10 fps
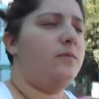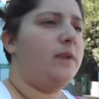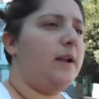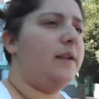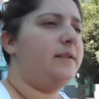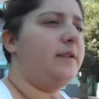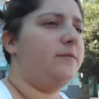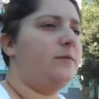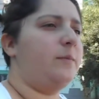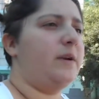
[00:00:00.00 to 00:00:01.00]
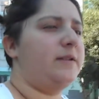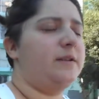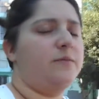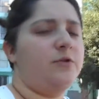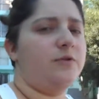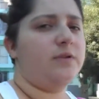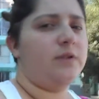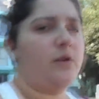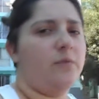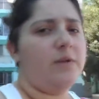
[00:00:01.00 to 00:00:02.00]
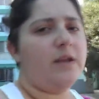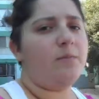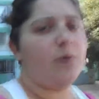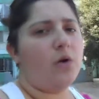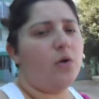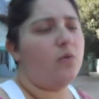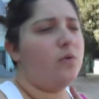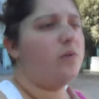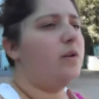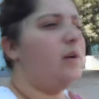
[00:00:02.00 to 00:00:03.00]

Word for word: we got it done by some dudes at Home Depot,